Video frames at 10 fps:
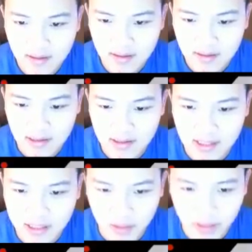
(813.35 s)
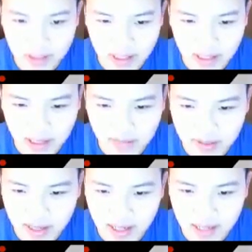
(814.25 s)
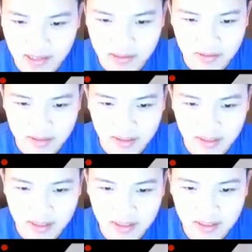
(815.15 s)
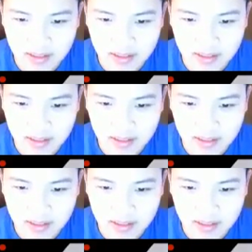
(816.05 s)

So let's see what he's gonna give me to hand. So this,